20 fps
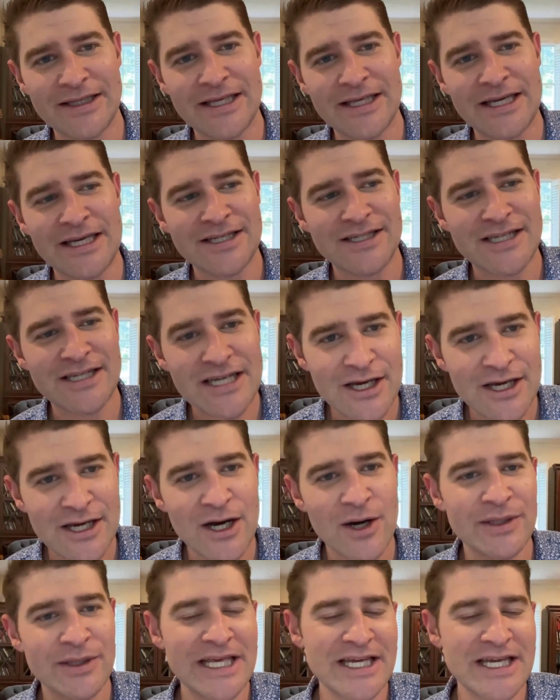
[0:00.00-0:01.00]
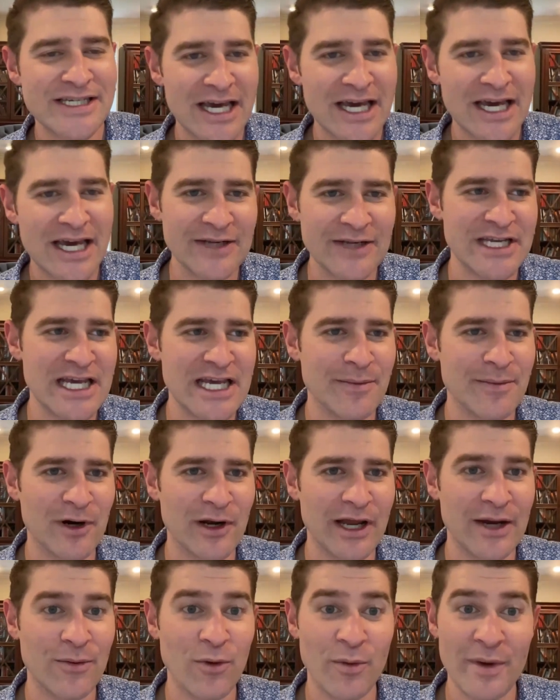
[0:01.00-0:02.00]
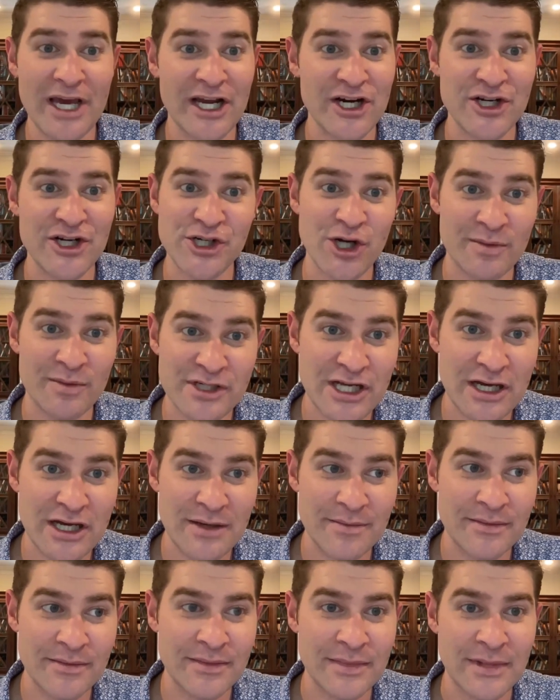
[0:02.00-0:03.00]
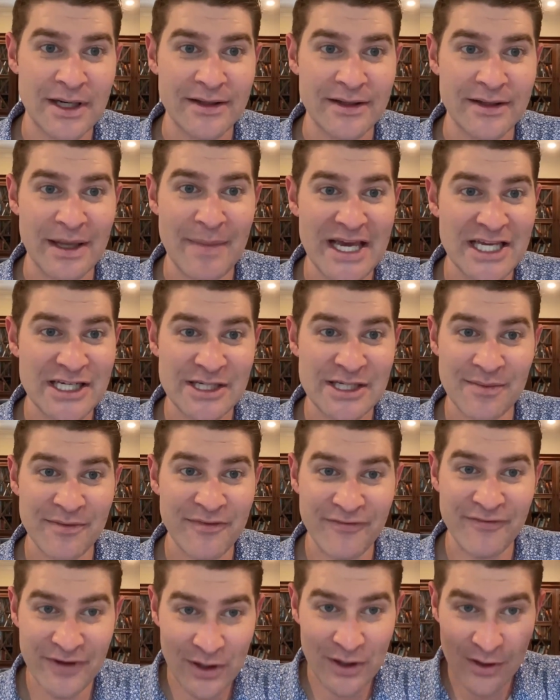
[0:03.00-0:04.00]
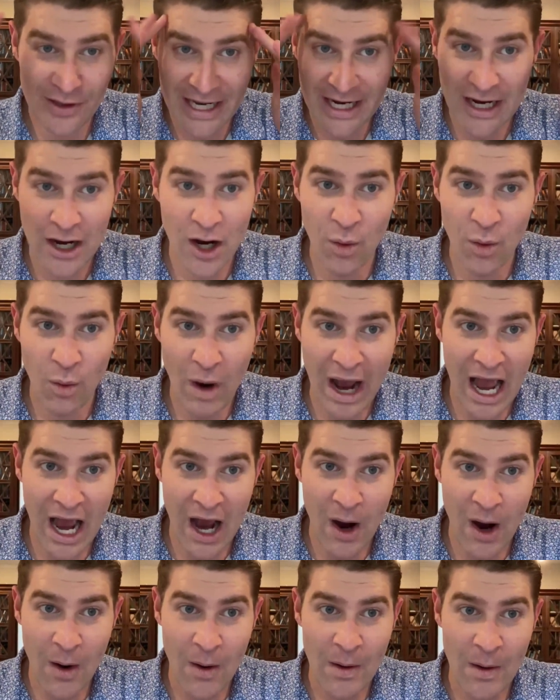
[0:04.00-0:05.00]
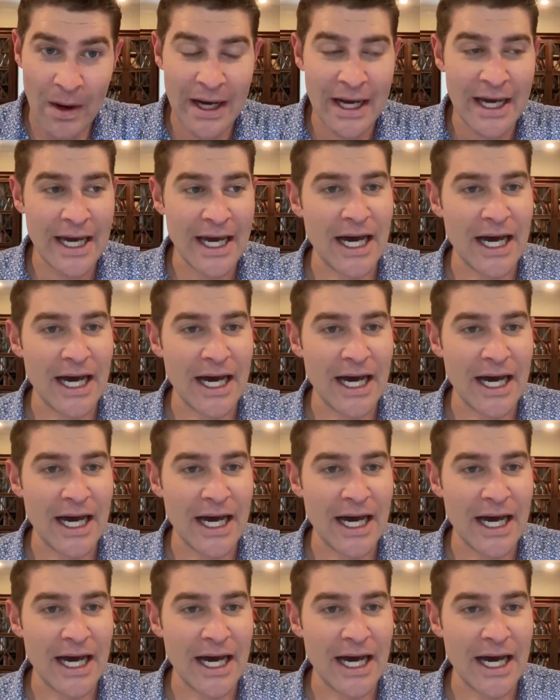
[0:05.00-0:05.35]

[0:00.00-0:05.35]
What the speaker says: the CEO and the executive team are like, well, we got to show them something that makes them feel like, oh, wow.